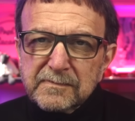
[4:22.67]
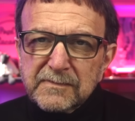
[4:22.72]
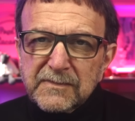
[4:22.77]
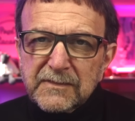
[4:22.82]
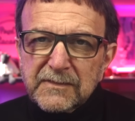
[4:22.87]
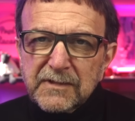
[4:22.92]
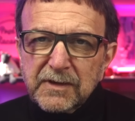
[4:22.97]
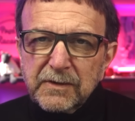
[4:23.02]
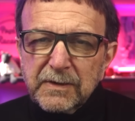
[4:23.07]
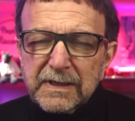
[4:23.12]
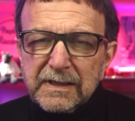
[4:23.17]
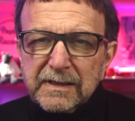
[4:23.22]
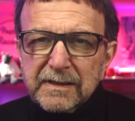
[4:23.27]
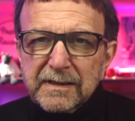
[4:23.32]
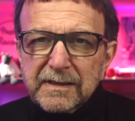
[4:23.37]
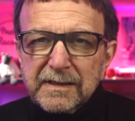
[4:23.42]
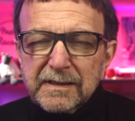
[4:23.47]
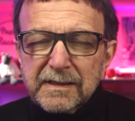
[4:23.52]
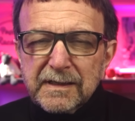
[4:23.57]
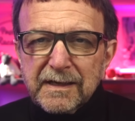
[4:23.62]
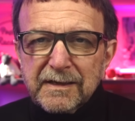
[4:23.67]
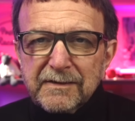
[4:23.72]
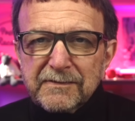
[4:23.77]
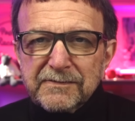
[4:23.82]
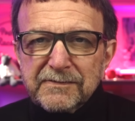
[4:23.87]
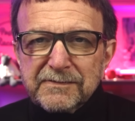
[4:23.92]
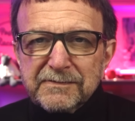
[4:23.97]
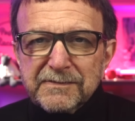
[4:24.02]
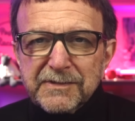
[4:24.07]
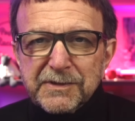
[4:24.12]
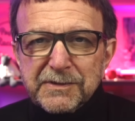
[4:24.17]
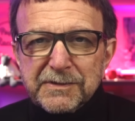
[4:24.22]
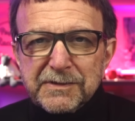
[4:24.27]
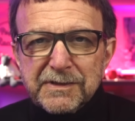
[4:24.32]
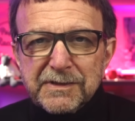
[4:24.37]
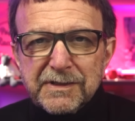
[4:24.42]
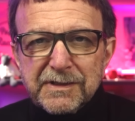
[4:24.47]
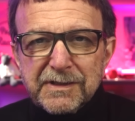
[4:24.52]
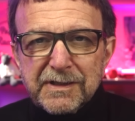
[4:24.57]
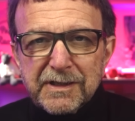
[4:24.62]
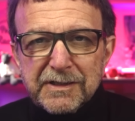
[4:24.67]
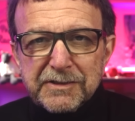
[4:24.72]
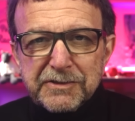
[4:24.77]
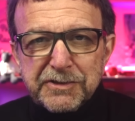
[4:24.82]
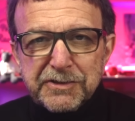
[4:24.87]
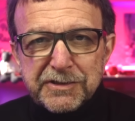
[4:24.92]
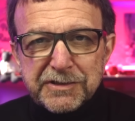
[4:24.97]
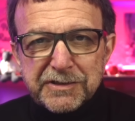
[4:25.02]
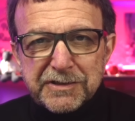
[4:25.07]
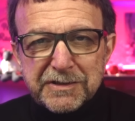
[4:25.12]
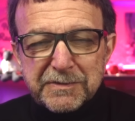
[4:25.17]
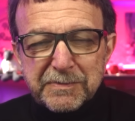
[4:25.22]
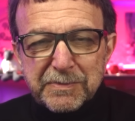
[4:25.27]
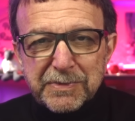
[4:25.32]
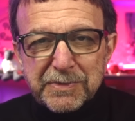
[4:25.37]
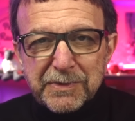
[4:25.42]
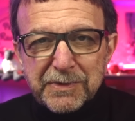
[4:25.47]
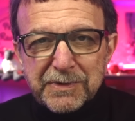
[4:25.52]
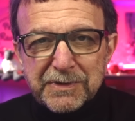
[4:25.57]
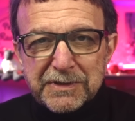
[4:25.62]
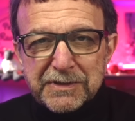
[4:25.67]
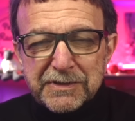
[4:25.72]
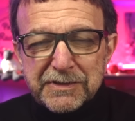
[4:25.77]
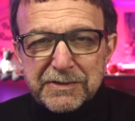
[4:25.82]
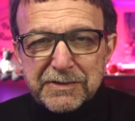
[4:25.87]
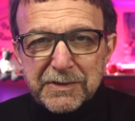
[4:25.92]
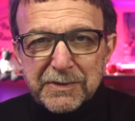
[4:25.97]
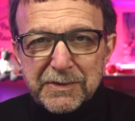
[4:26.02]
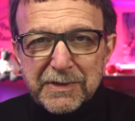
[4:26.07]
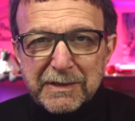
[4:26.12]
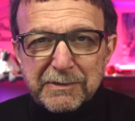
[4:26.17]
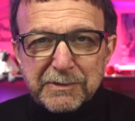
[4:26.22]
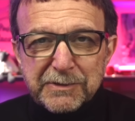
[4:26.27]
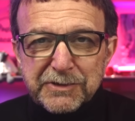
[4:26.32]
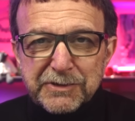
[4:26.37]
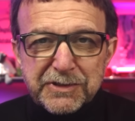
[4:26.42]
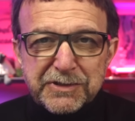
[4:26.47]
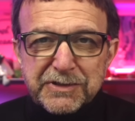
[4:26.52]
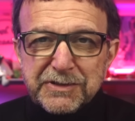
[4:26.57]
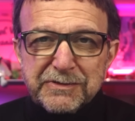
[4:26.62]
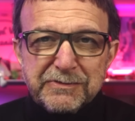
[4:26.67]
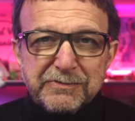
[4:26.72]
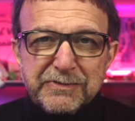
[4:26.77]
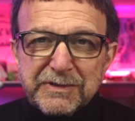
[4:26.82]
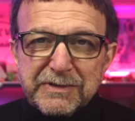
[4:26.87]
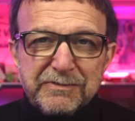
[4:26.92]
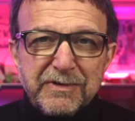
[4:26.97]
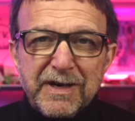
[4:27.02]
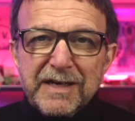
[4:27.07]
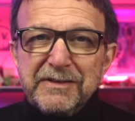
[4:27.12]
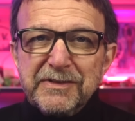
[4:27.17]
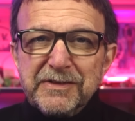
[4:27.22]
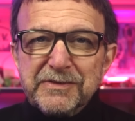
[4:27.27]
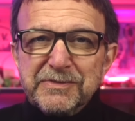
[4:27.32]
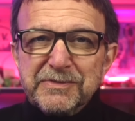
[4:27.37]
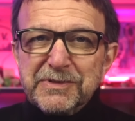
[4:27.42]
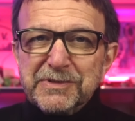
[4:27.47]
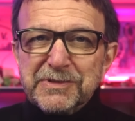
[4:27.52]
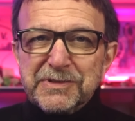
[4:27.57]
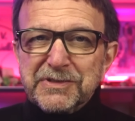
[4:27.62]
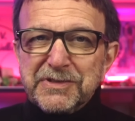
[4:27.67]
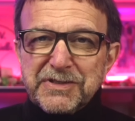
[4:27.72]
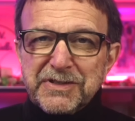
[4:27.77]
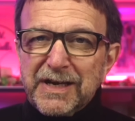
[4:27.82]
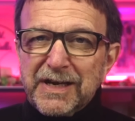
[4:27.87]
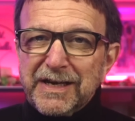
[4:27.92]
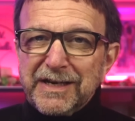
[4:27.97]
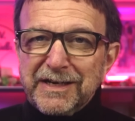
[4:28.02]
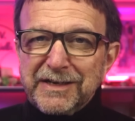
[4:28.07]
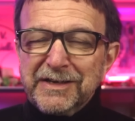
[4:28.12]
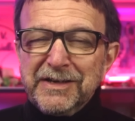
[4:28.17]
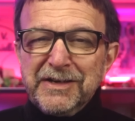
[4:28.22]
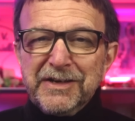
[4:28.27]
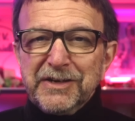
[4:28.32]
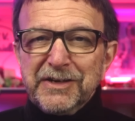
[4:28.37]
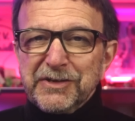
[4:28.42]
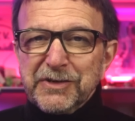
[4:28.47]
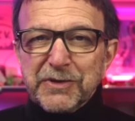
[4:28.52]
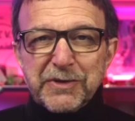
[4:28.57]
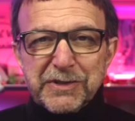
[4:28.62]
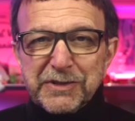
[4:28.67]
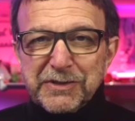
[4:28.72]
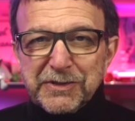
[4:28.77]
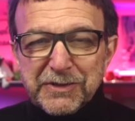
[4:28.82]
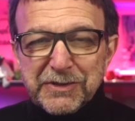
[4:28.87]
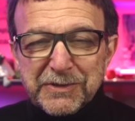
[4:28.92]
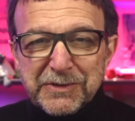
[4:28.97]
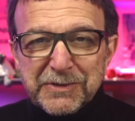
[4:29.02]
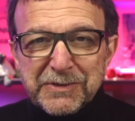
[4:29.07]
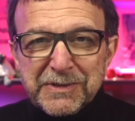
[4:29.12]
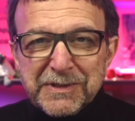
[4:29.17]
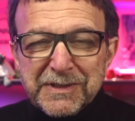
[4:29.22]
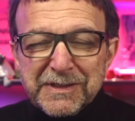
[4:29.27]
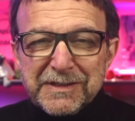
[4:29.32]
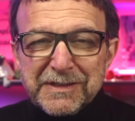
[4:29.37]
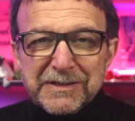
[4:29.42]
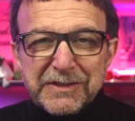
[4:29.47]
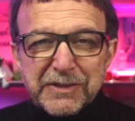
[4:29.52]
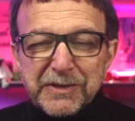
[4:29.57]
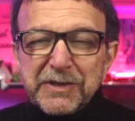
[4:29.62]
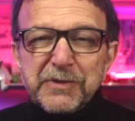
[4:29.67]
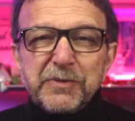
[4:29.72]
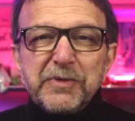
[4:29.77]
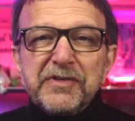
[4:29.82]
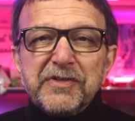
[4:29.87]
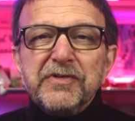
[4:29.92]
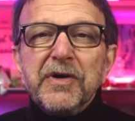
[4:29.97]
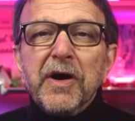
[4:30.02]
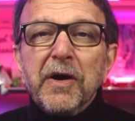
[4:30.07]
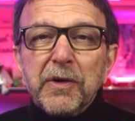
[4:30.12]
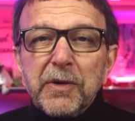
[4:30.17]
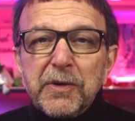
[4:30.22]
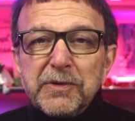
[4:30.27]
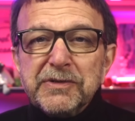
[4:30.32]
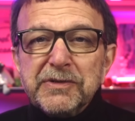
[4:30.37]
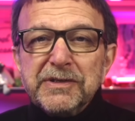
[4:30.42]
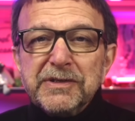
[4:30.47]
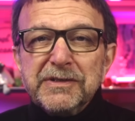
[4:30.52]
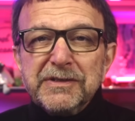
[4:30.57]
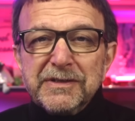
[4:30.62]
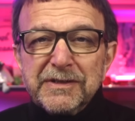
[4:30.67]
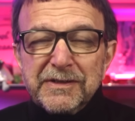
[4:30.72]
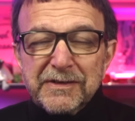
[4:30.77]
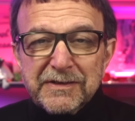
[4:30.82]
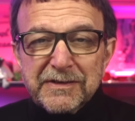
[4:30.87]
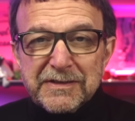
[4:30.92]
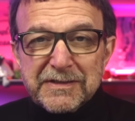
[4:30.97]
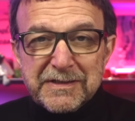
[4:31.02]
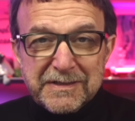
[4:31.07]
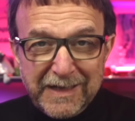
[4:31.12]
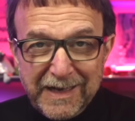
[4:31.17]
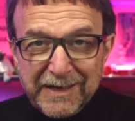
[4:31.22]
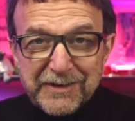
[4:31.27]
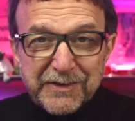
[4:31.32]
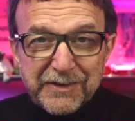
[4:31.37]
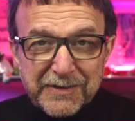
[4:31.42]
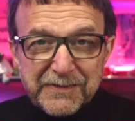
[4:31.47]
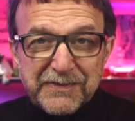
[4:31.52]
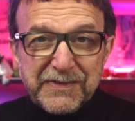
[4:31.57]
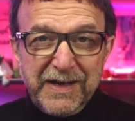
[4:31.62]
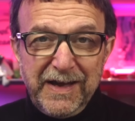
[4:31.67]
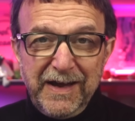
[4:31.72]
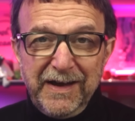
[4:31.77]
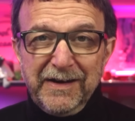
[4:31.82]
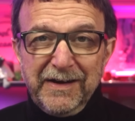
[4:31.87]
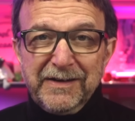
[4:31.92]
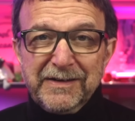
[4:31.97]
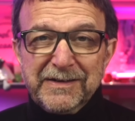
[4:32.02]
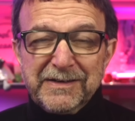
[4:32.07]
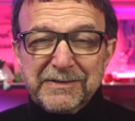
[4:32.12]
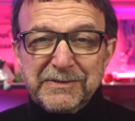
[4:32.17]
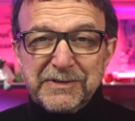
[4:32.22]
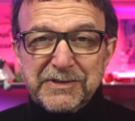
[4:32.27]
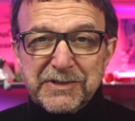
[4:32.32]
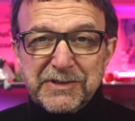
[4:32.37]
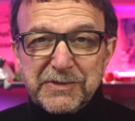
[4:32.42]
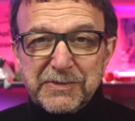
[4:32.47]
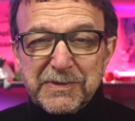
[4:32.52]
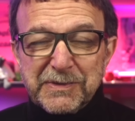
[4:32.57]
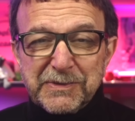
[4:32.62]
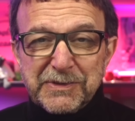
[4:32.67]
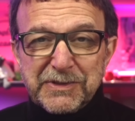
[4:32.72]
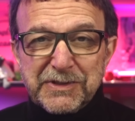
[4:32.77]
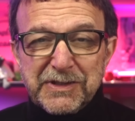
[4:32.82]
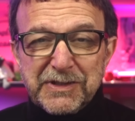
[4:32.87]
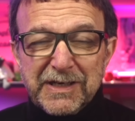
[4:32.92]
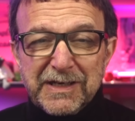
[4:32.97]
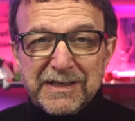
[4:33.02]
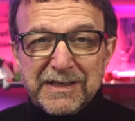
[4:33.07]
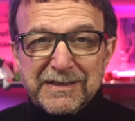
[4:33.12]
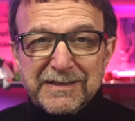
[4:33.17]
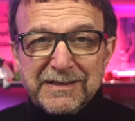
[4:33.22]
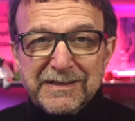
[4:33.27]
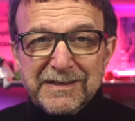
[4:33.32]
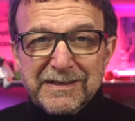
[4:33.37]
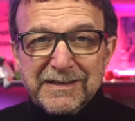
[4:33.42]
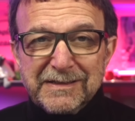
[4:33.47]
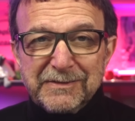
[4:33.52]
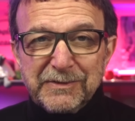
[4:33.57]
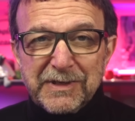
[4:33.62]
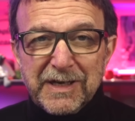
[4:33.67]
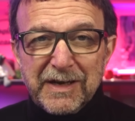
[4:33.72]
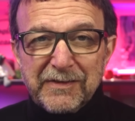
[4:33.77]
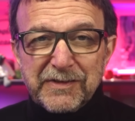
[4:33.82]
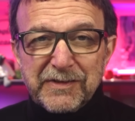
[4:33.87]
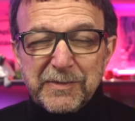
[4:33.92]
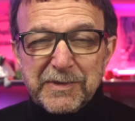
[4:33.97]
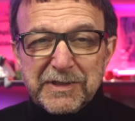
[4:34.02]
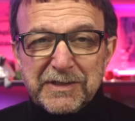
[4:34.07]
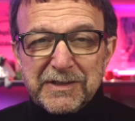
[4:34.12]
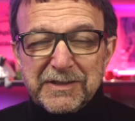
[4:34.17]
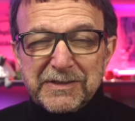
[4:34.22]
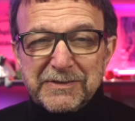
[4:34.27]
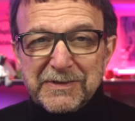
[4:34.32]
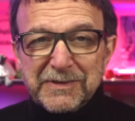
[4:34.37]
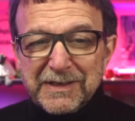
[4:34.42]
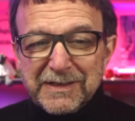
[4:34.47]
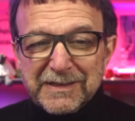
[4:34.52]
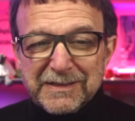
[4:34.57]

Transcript: Well, they have no conscience, Paul. And so they will just rewrite the rules saying you can do, you can withhold standard of care, which is what we're saying would have to be done, right?